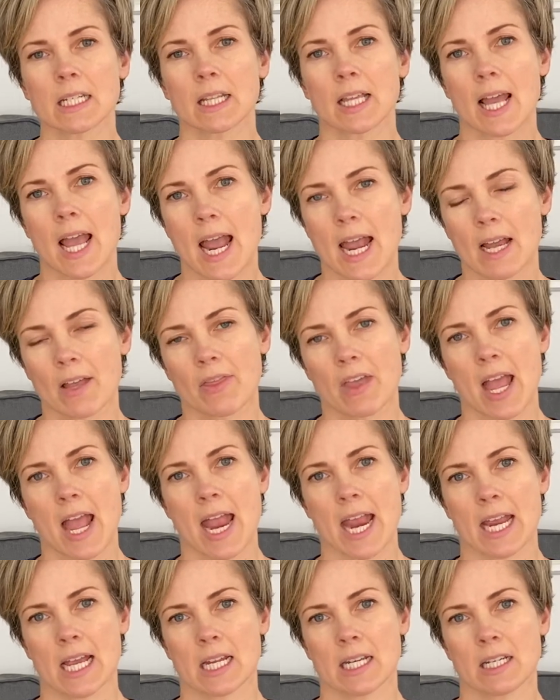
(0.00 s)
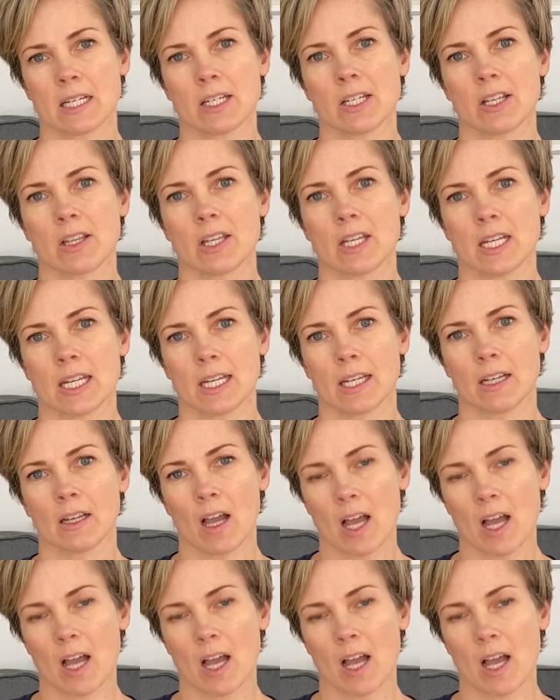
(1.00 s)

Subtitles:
the hand into the knee.